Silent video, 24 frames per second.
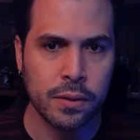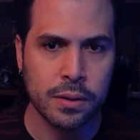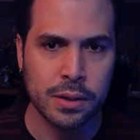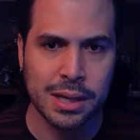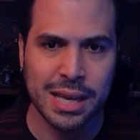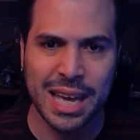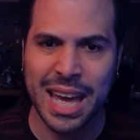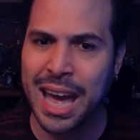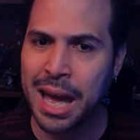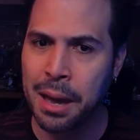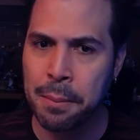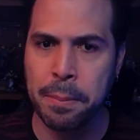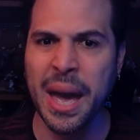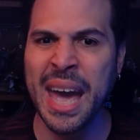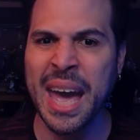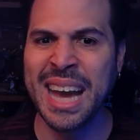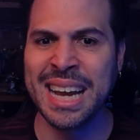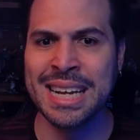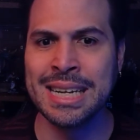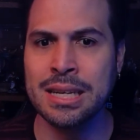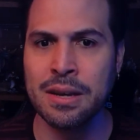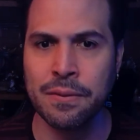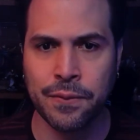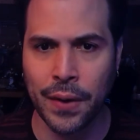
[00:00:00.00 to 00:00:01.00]

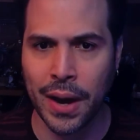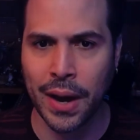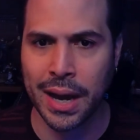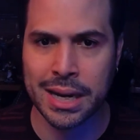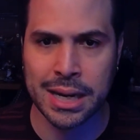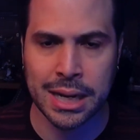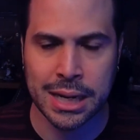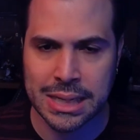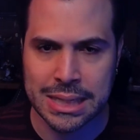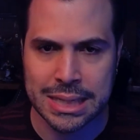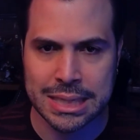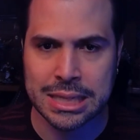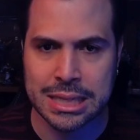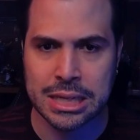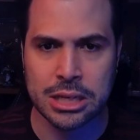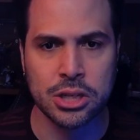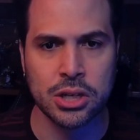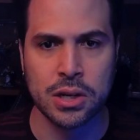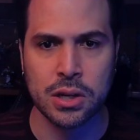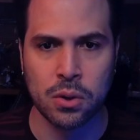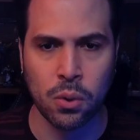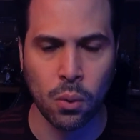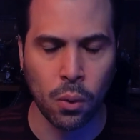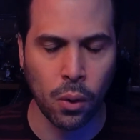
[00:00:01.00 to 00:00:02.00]
campaign-defining
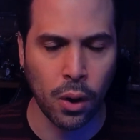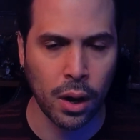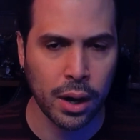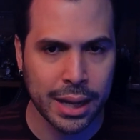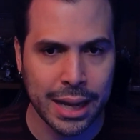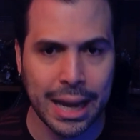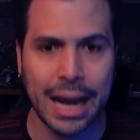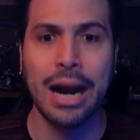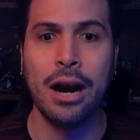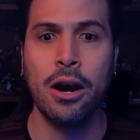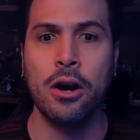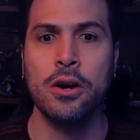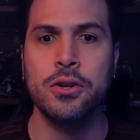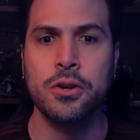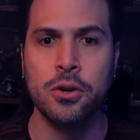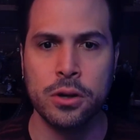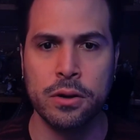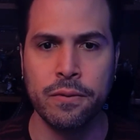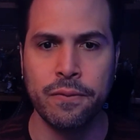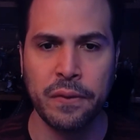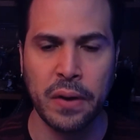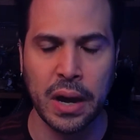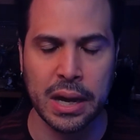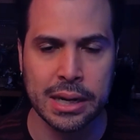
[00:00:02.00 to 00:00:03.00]
decision or a
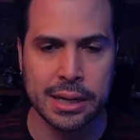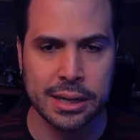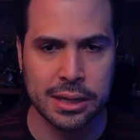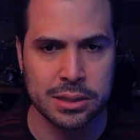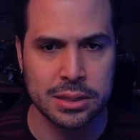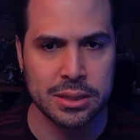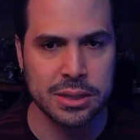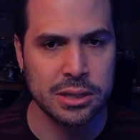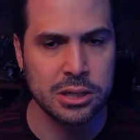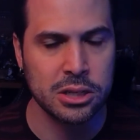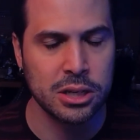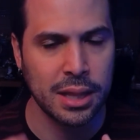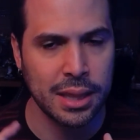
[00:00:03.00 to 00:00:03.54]
character-defining decision.